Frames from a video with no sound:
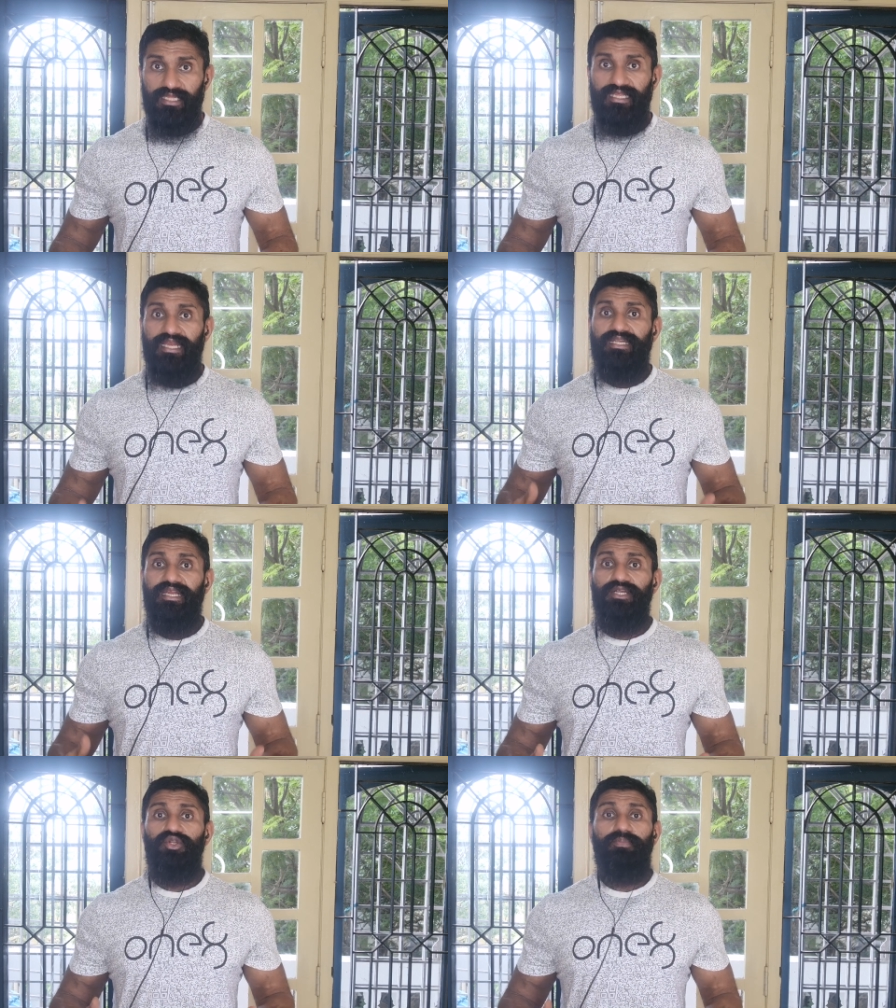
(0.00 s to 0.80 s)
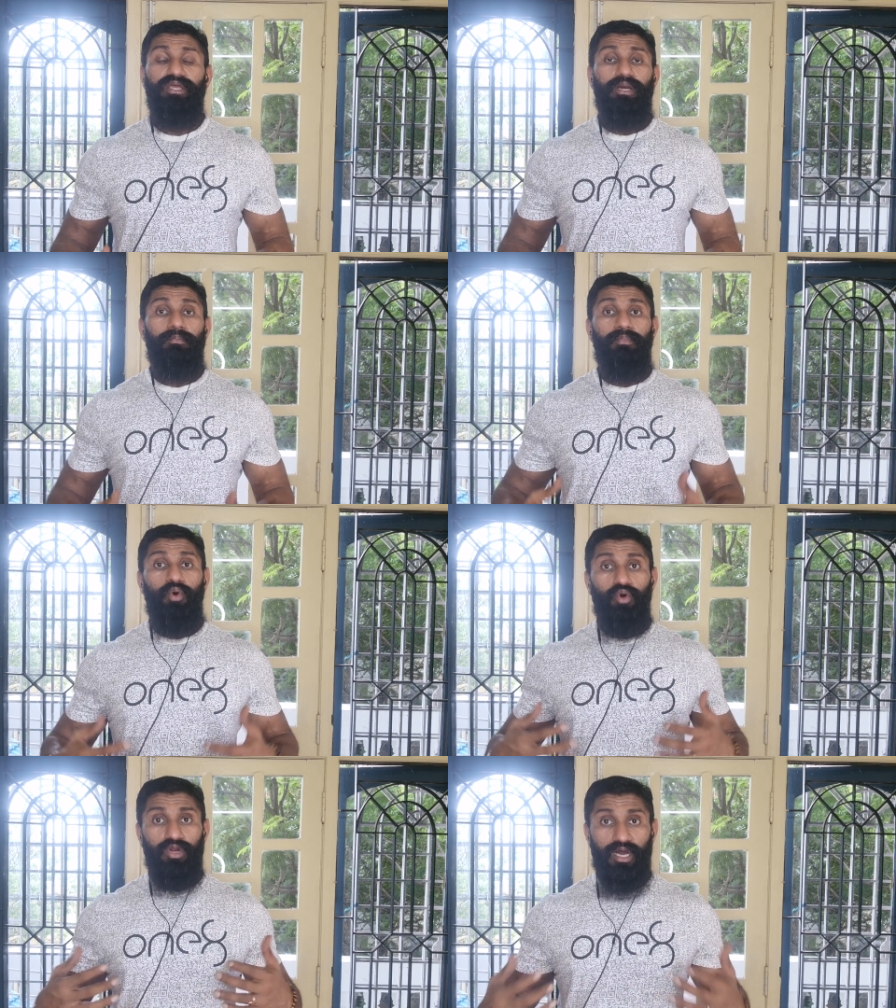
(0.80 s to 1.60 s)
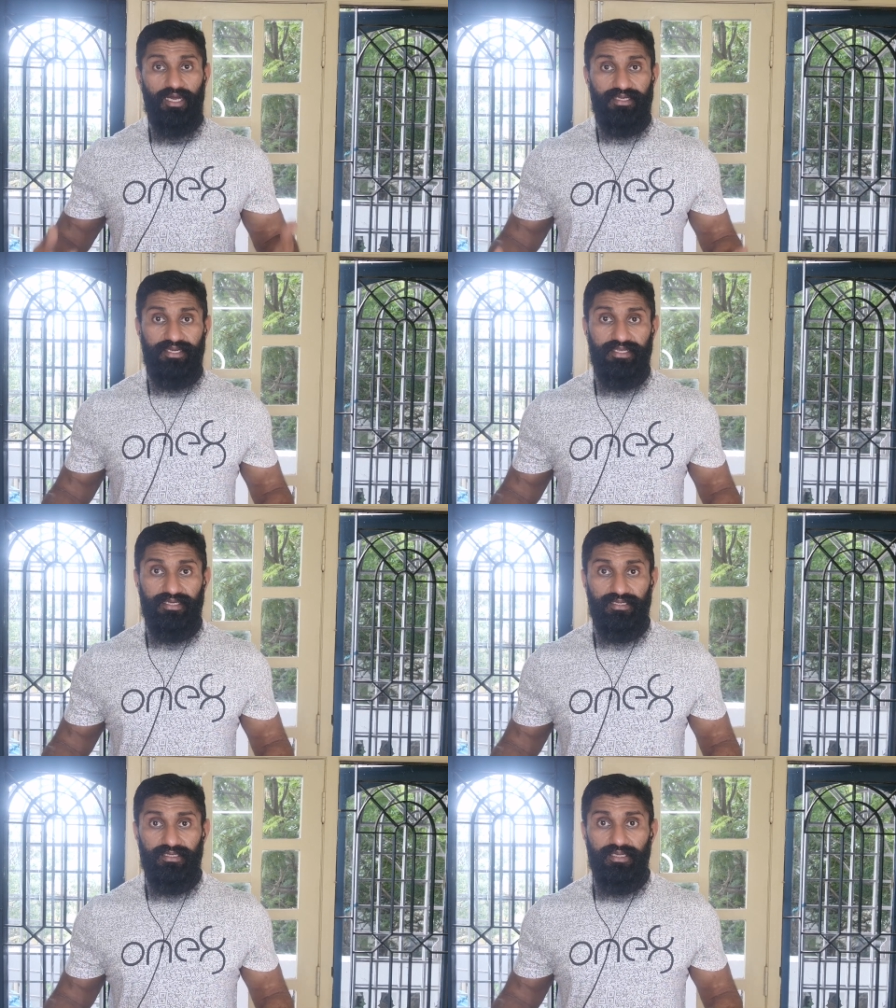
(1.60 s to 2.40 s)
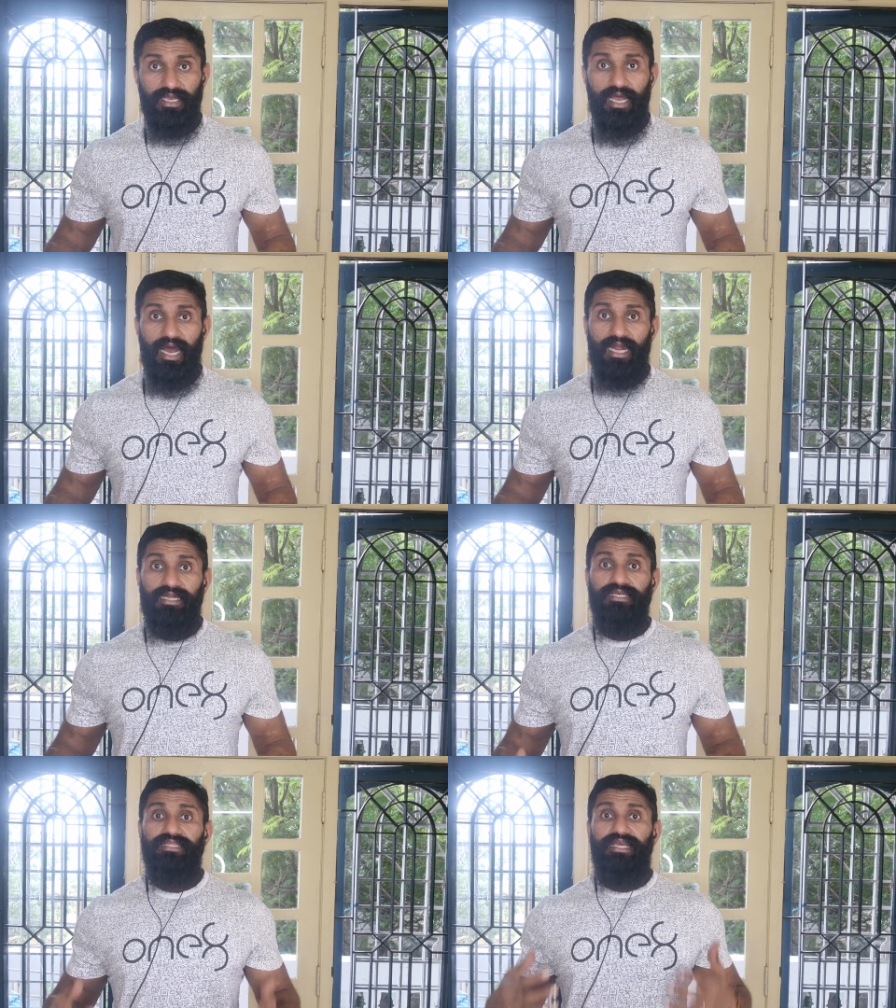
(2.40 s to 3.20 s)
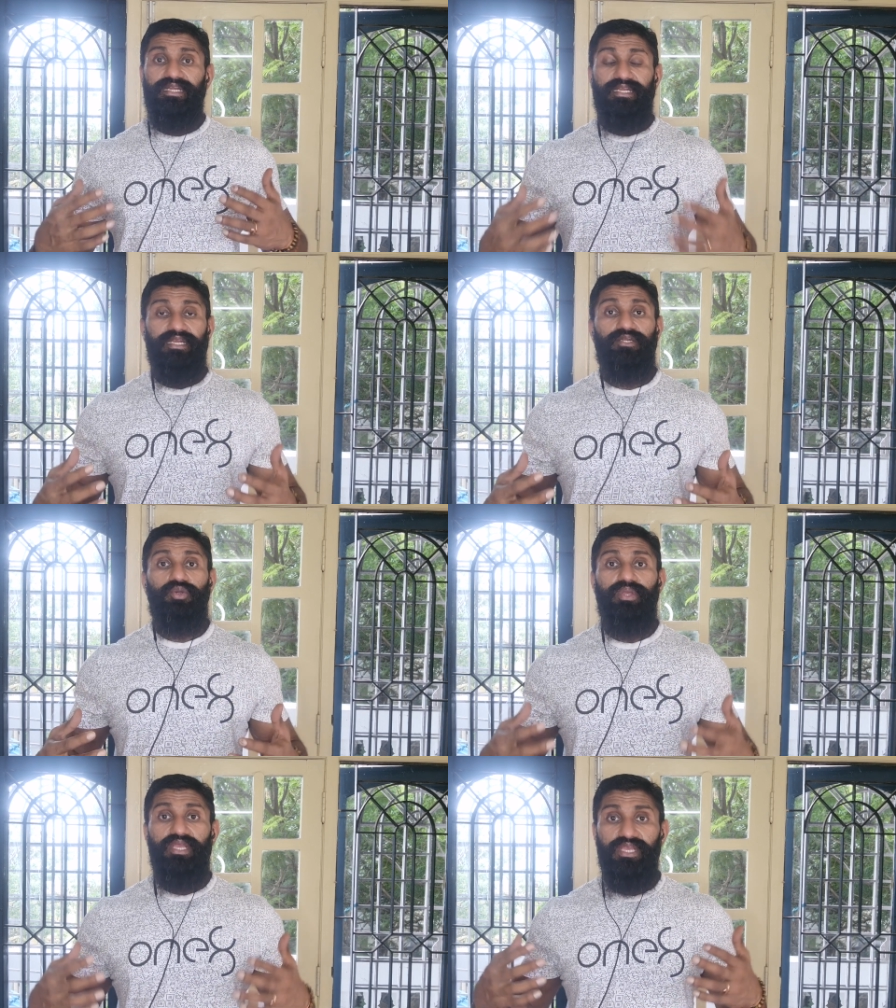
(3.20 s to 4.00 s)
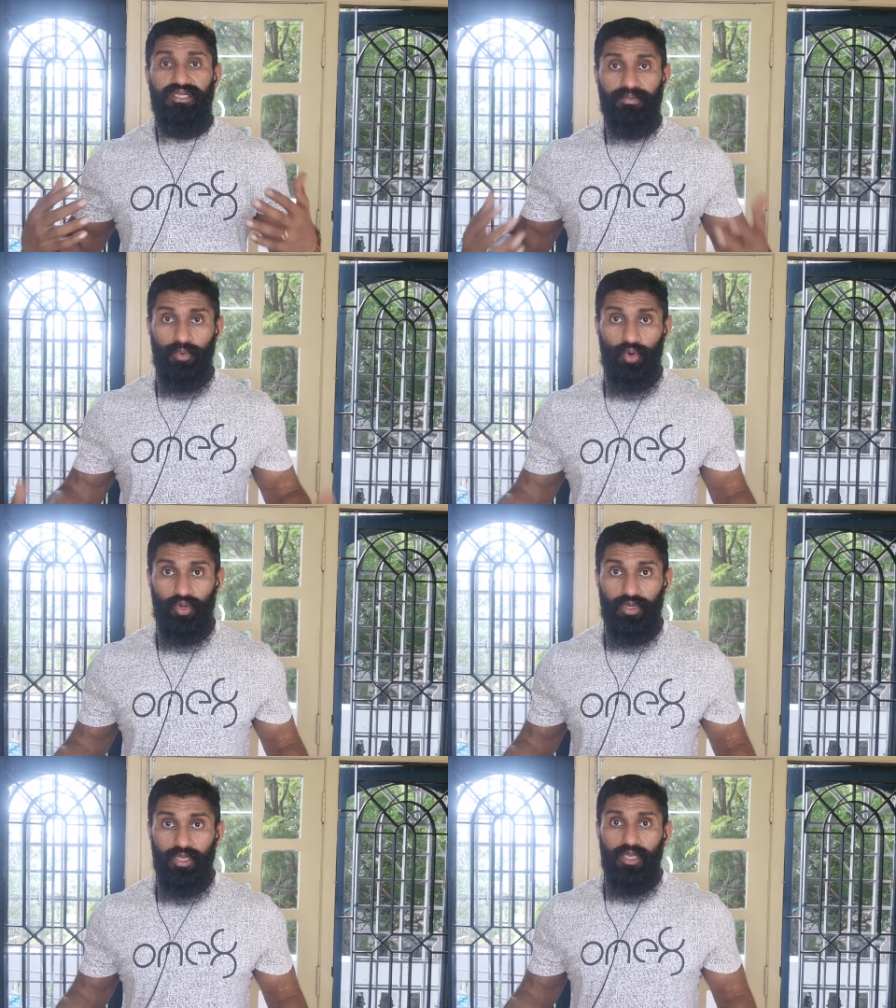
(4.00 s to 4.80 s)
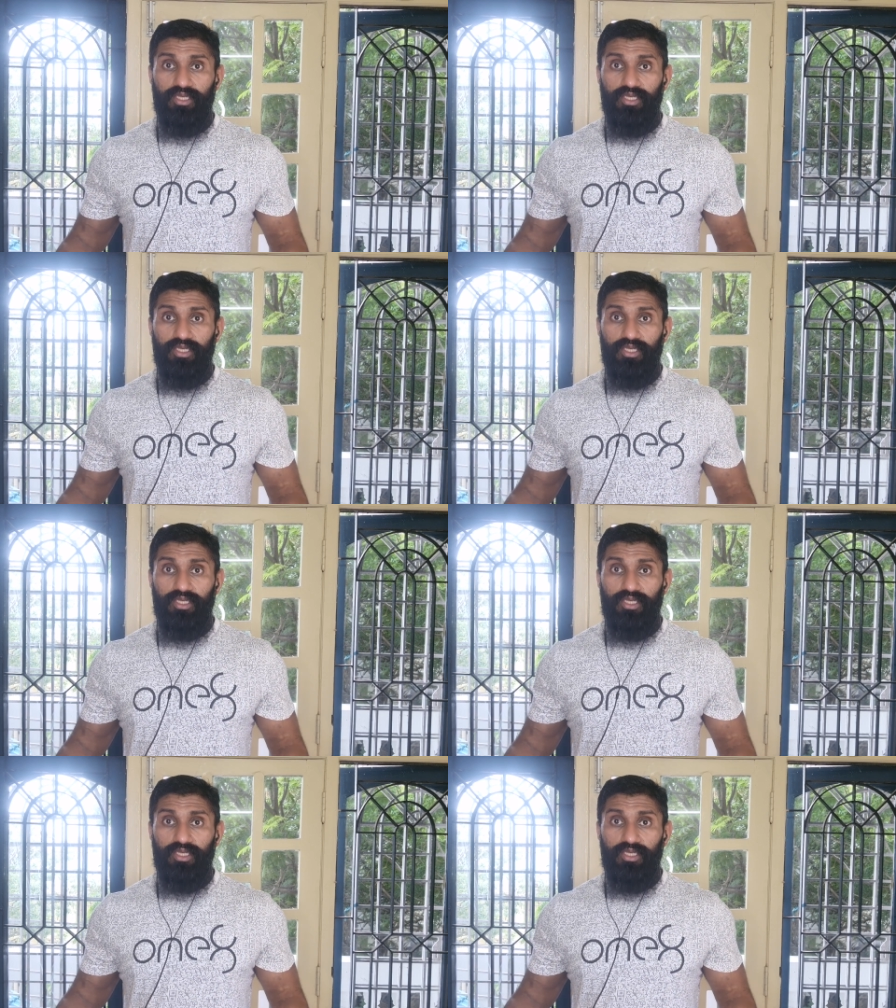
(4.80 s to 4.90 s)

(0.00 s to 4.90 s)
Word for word: they tend to become more hungrier and they tend to eat more.